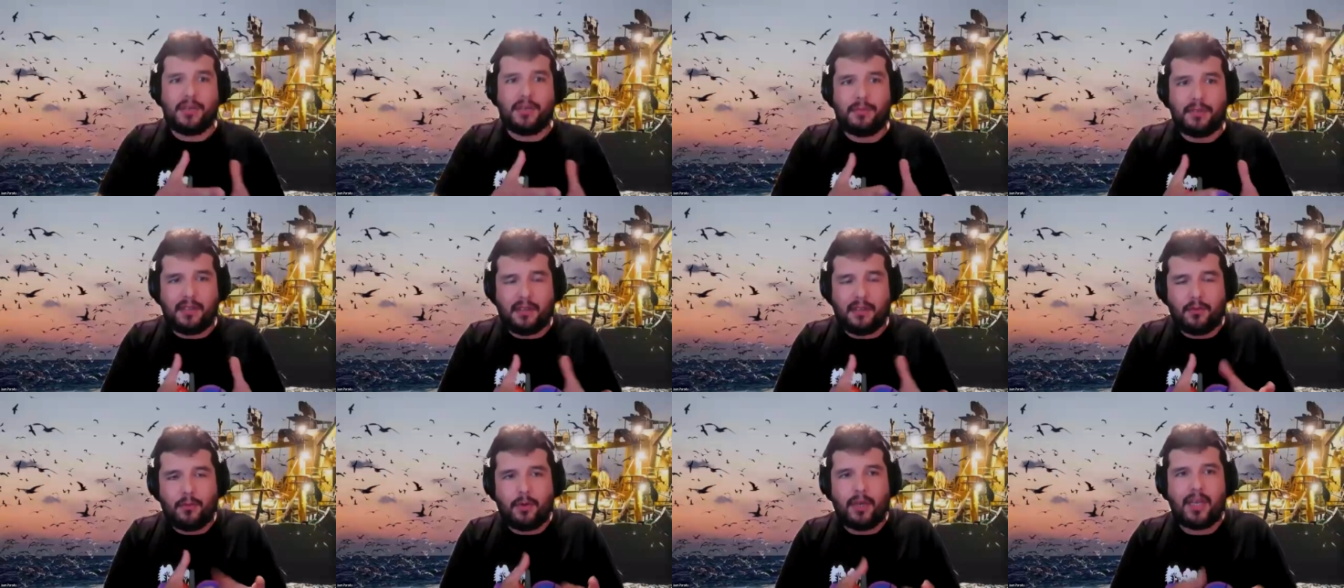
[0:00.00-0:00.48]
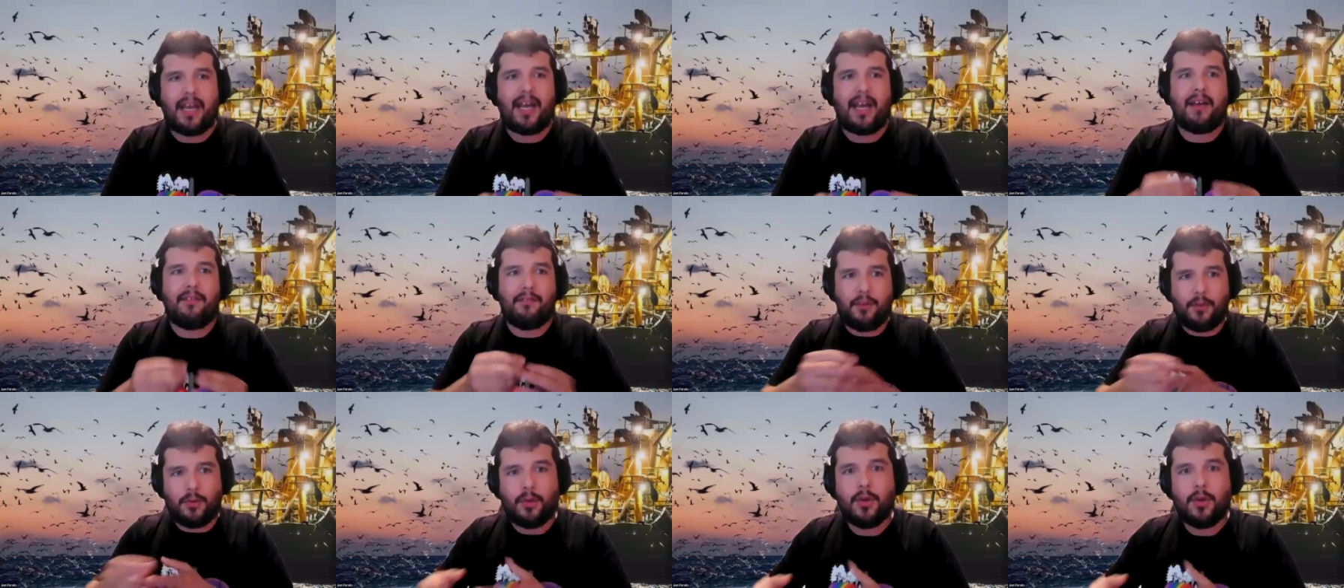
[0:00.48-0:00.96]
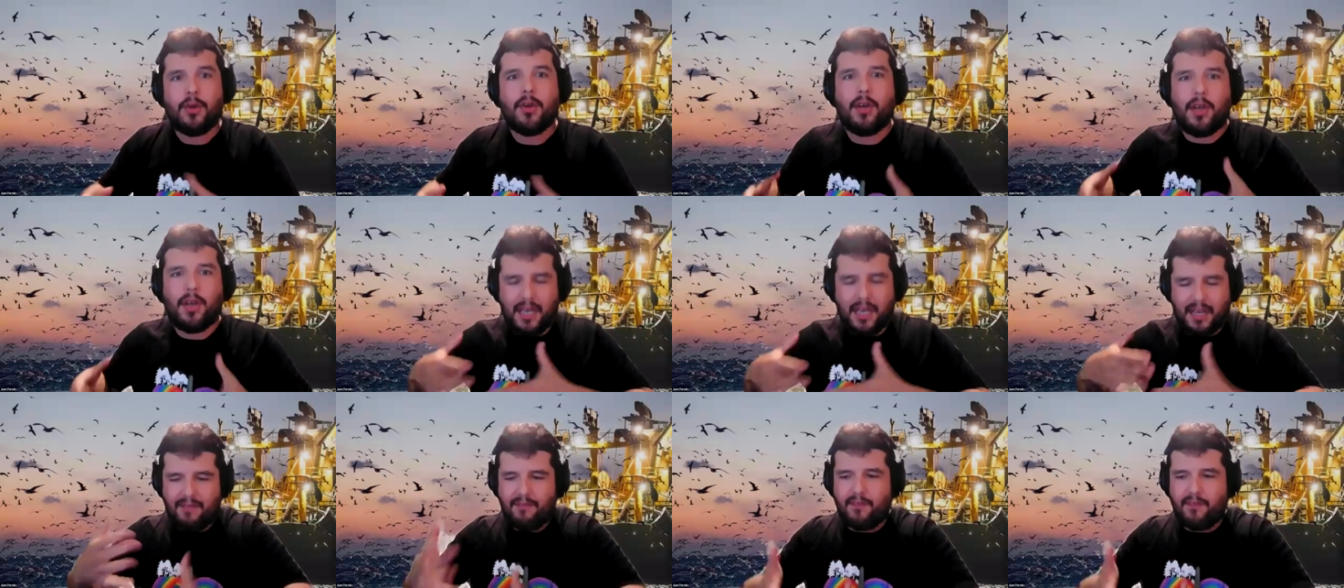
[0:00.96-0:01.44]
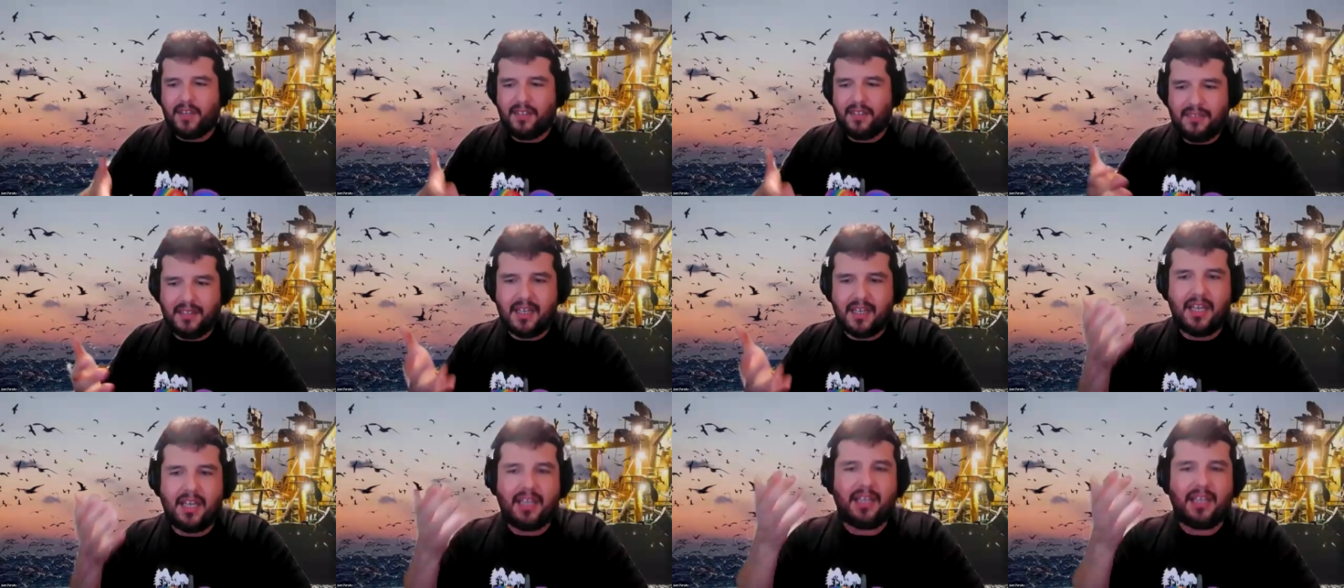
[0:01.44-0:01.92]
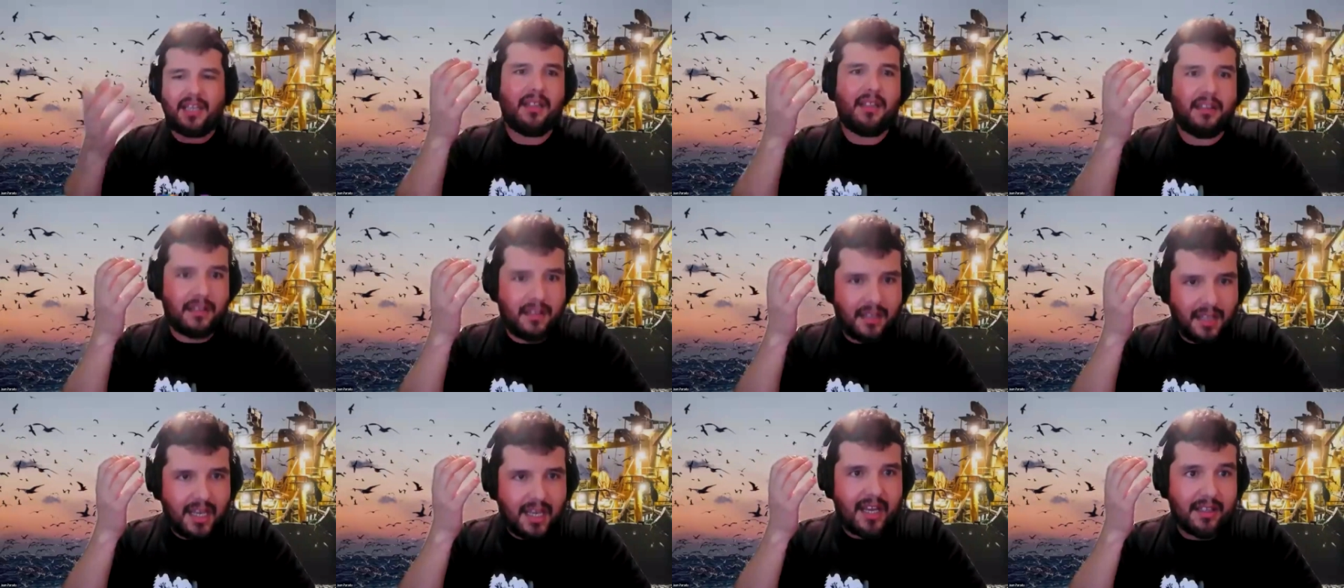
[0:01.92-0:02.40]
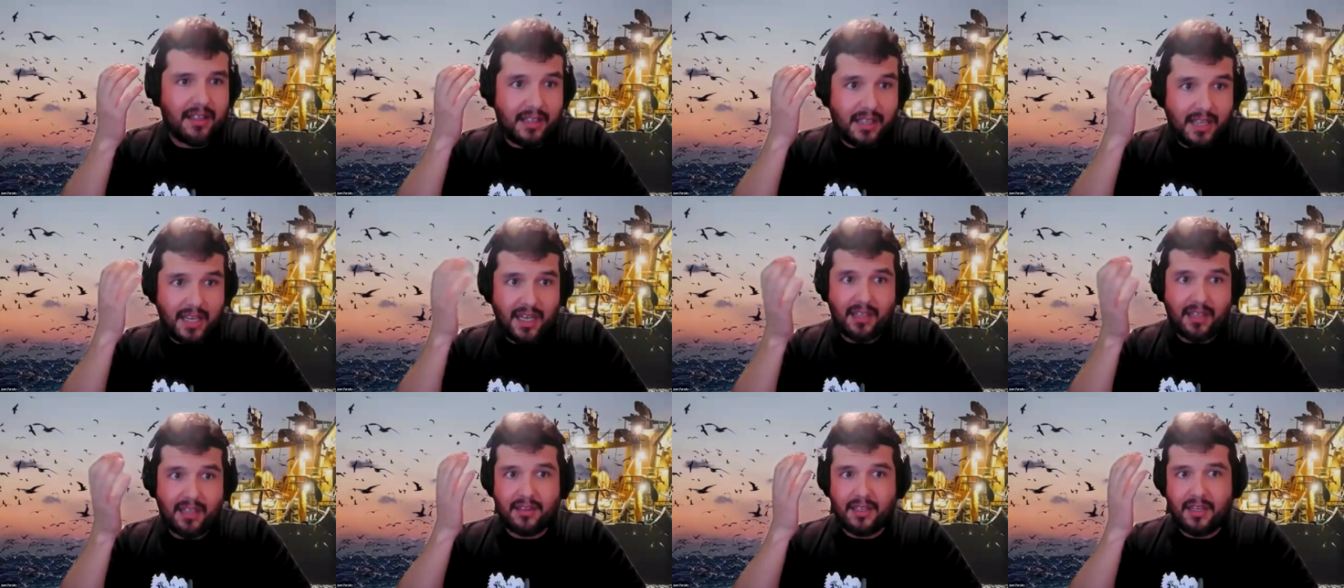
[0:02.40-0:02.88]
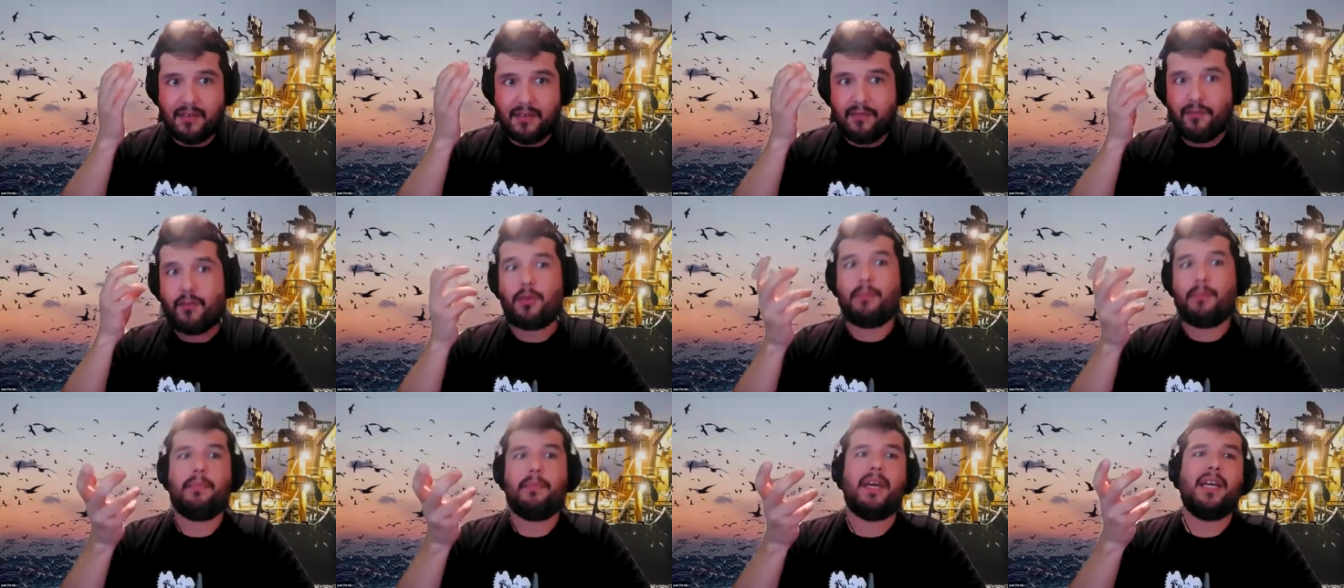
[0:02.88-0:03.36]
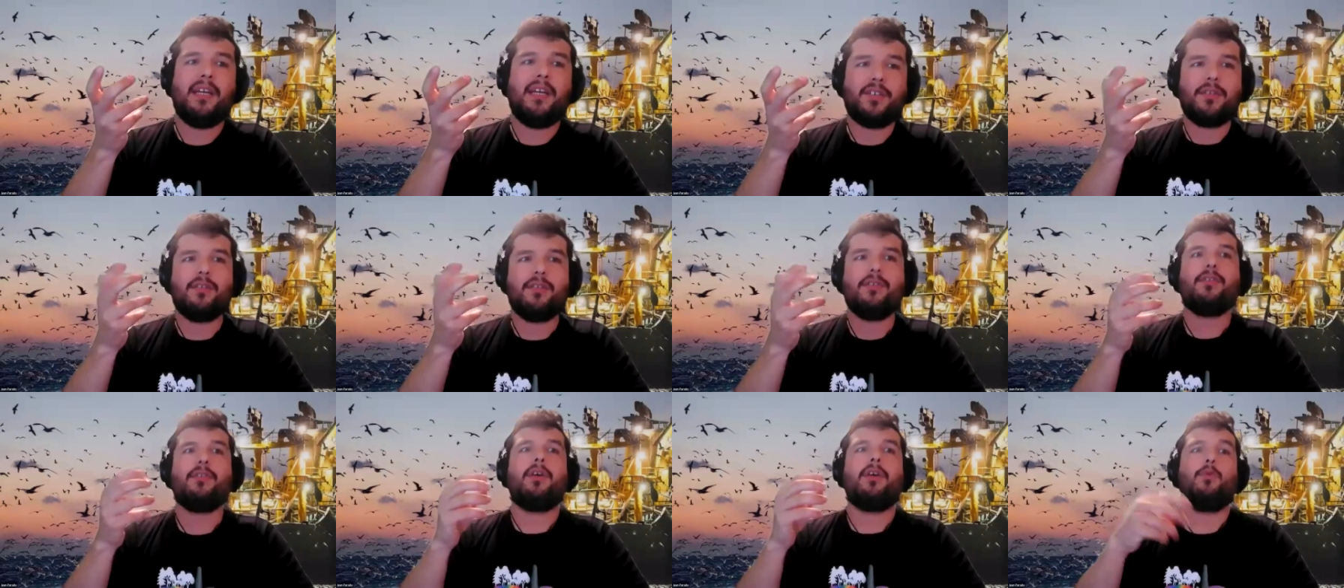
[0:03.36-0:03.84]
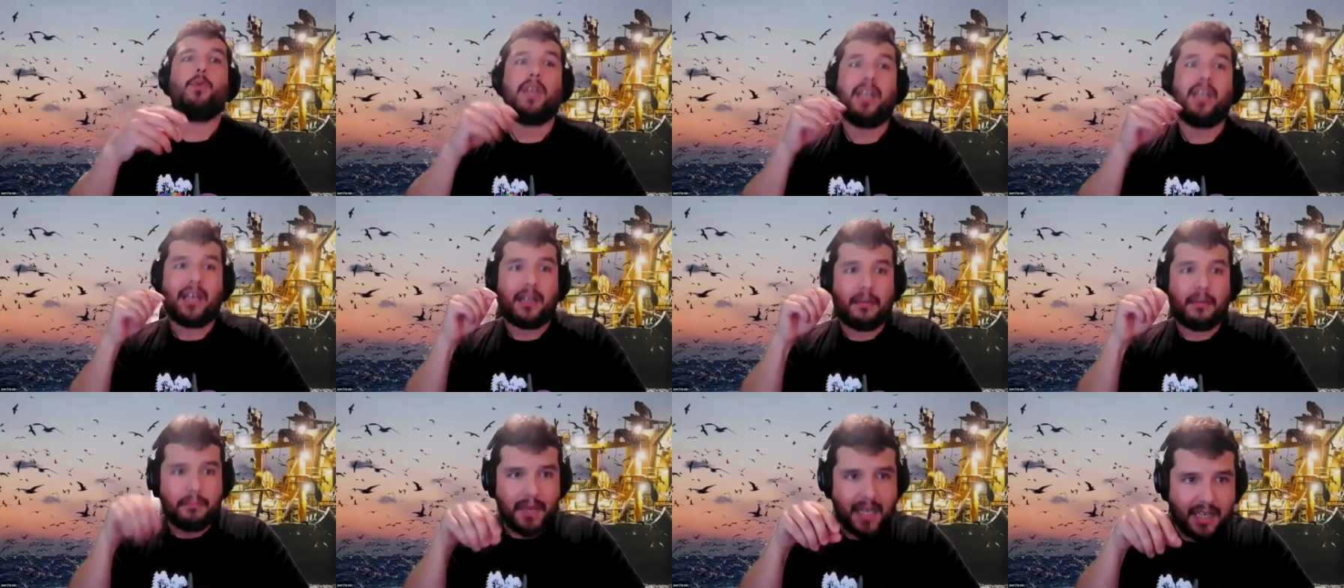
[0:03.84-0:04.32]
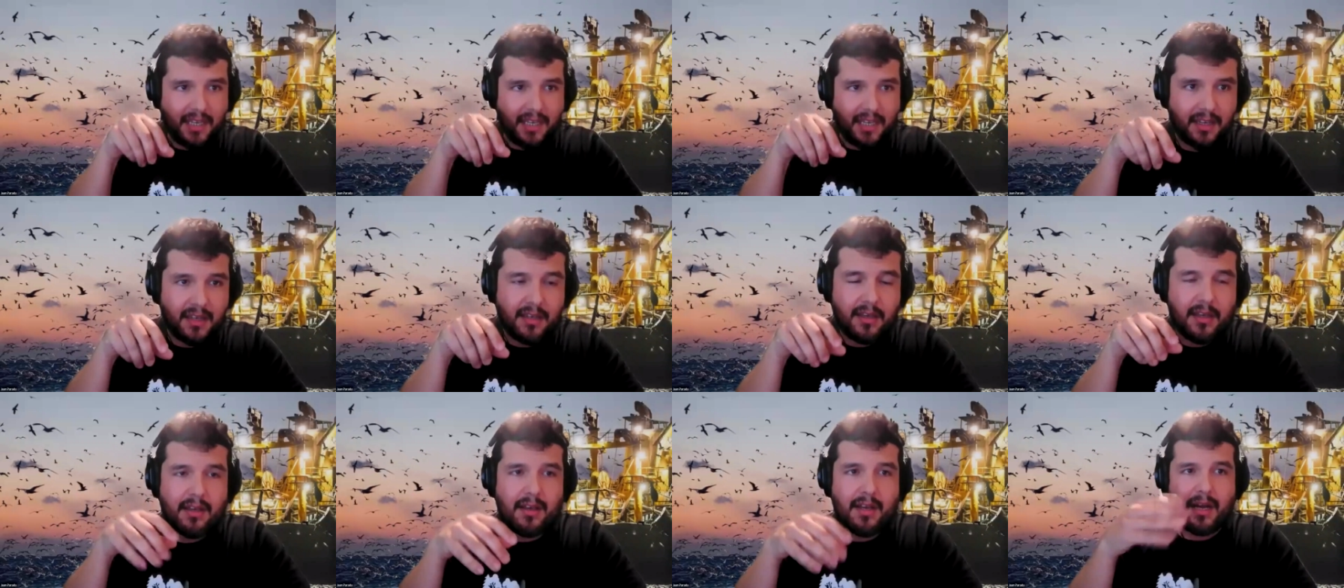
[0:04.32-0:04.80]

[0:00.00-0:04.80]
ships that we have to investigate and get the information so that we can make